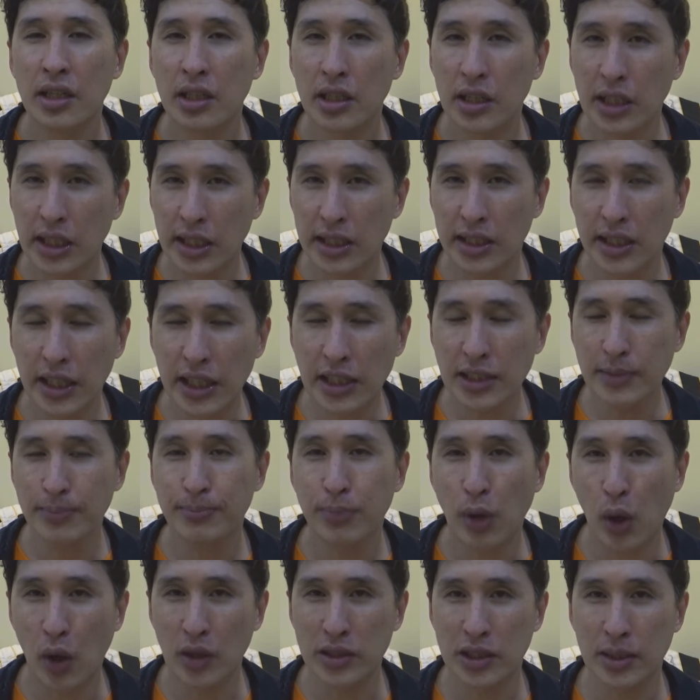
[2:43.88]
it is
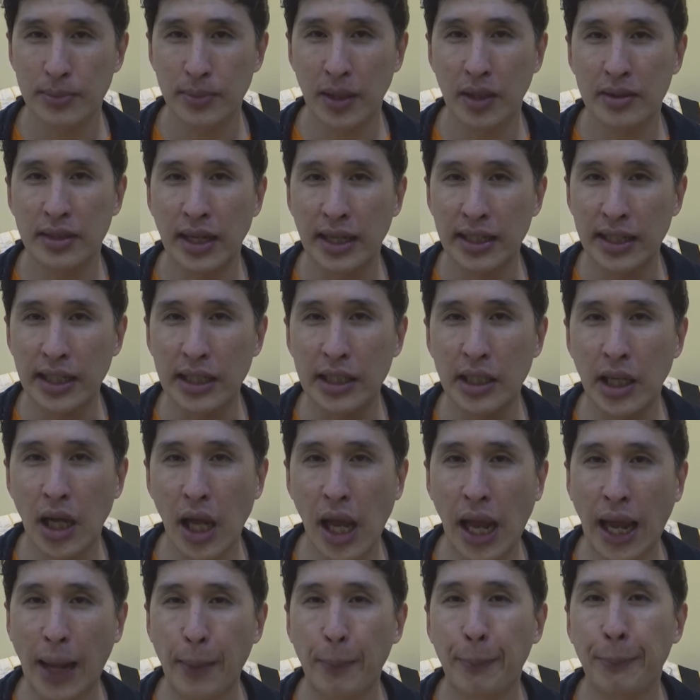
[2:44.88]
possible that in
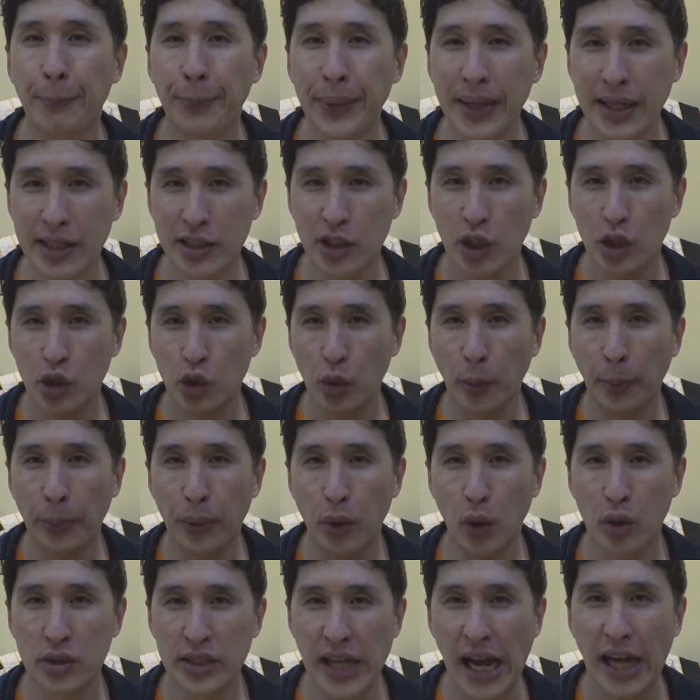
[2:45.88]
a bid to
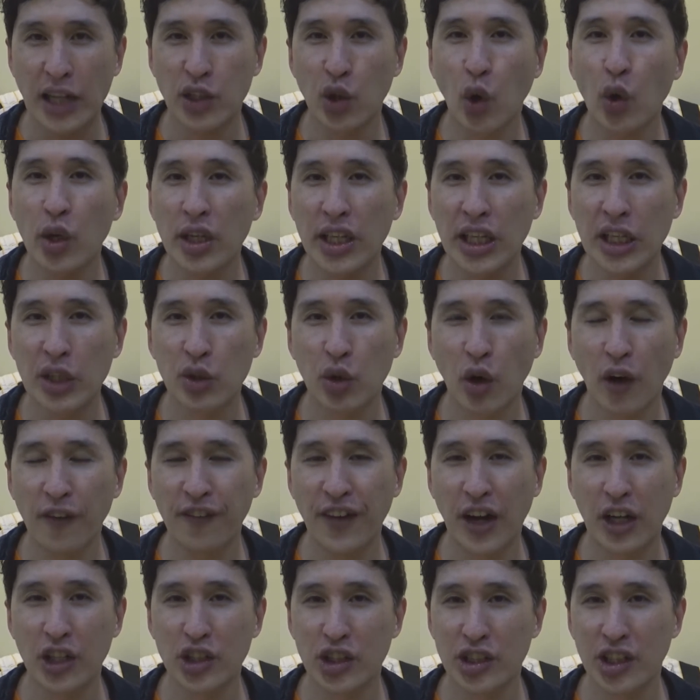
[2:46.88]
protect your hero
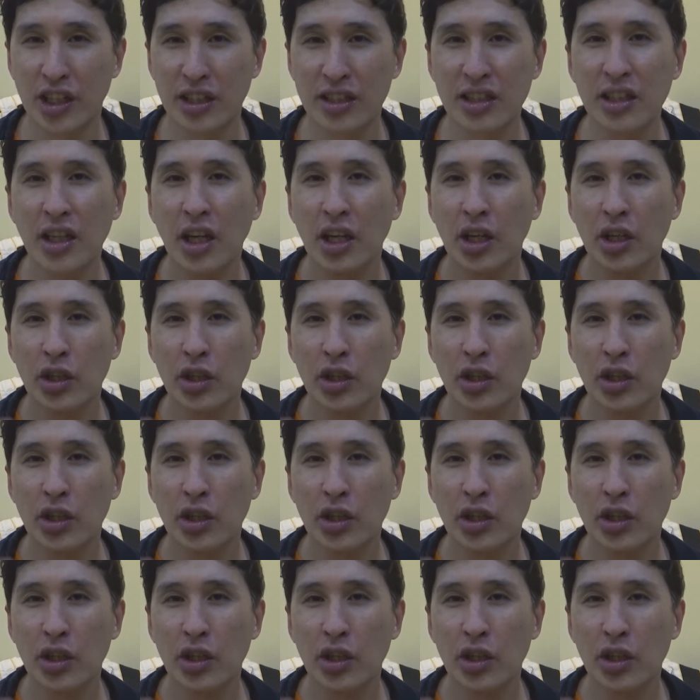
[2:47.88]
function,